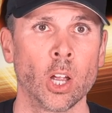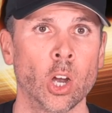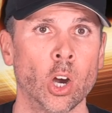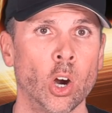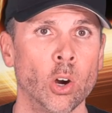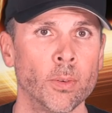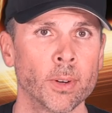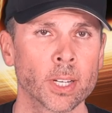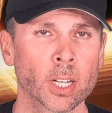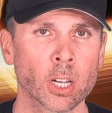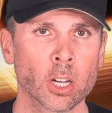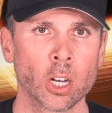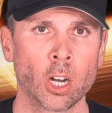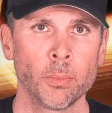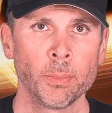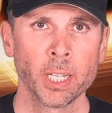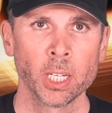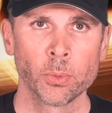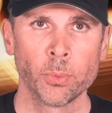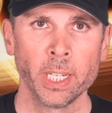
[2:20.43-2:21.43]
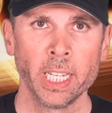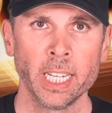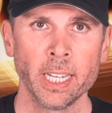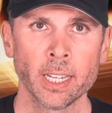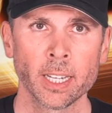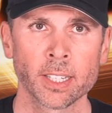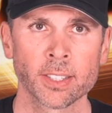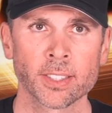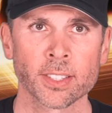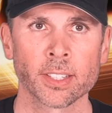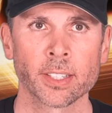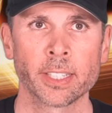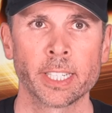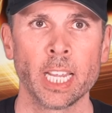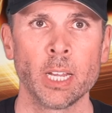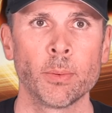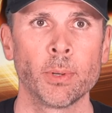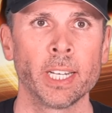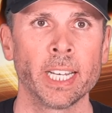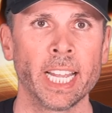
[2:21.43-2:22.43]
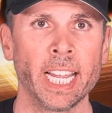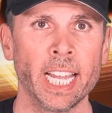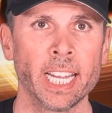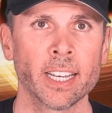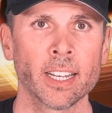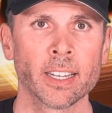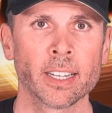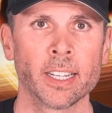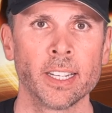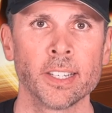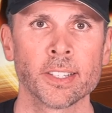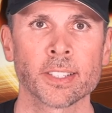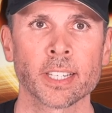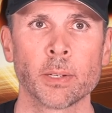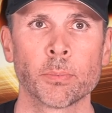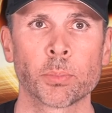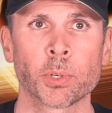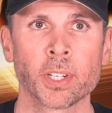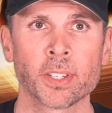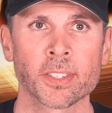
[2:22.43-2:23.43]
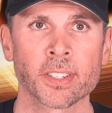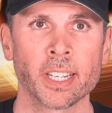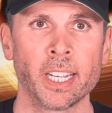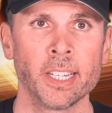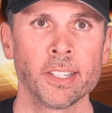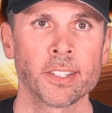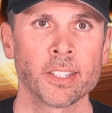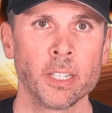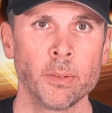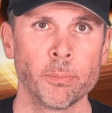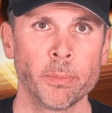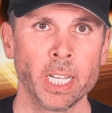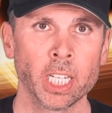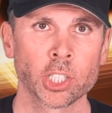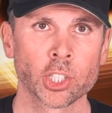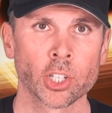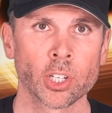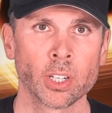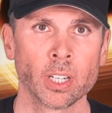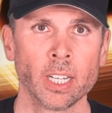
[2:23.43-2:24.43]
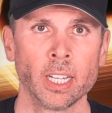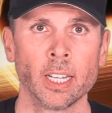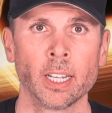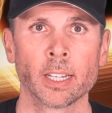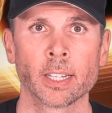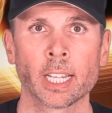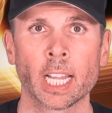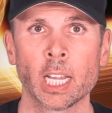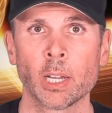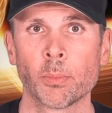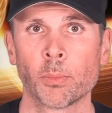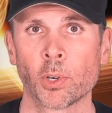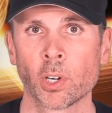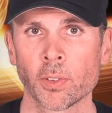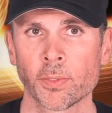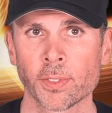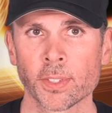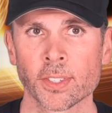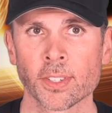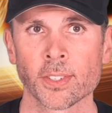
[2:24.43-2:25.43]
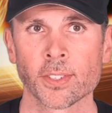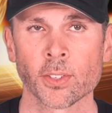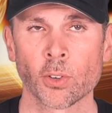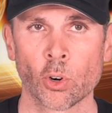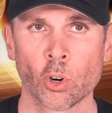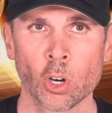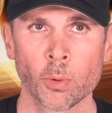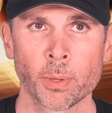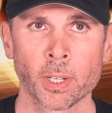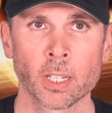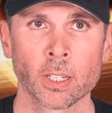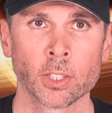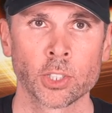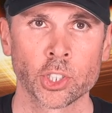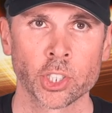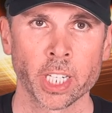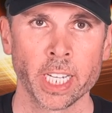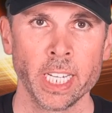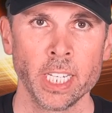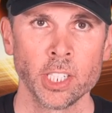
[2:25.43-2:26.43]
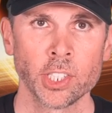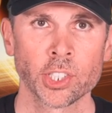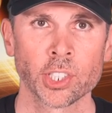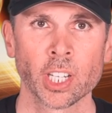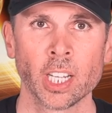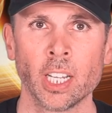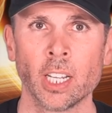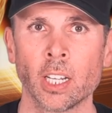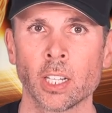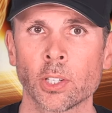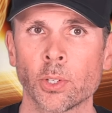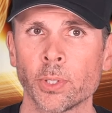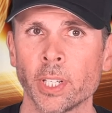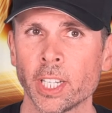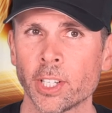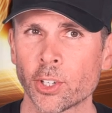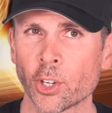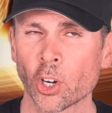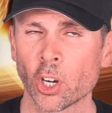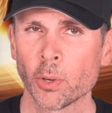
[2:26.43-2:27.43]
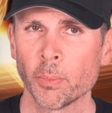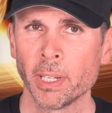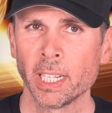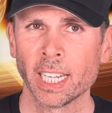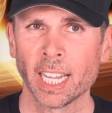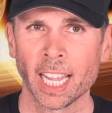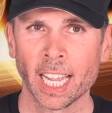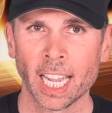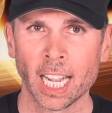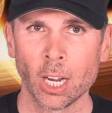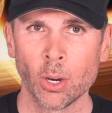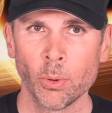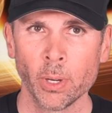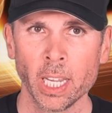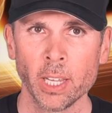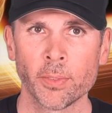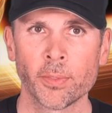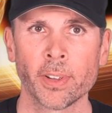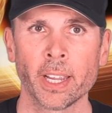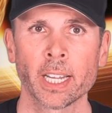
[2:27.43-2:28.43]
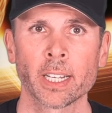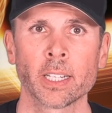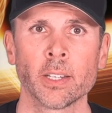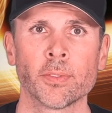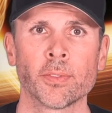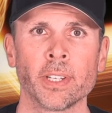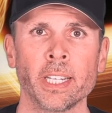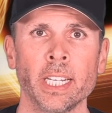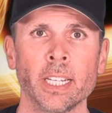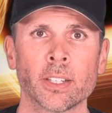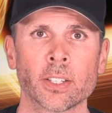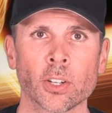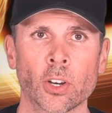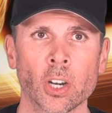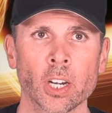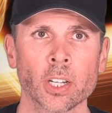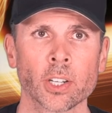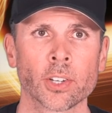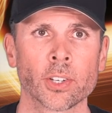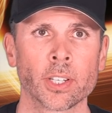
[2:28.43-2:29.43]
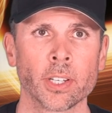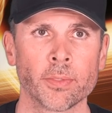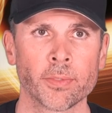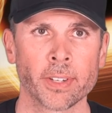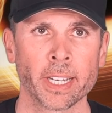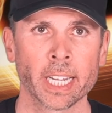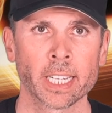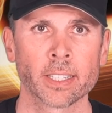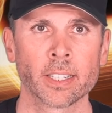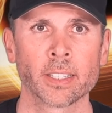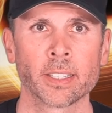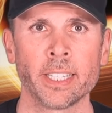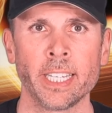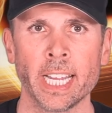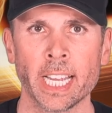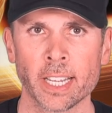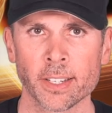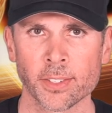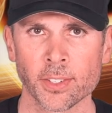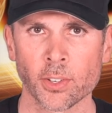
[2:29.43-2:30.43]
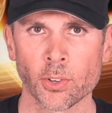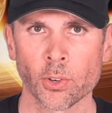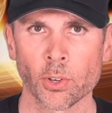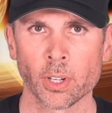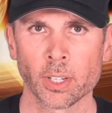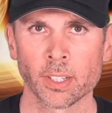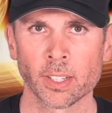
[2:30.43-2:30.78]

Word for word: Over the coming weeks, they will analyze and precisely measure Dimorphos's orbital change to determine how effectively DART deflected the asteroid.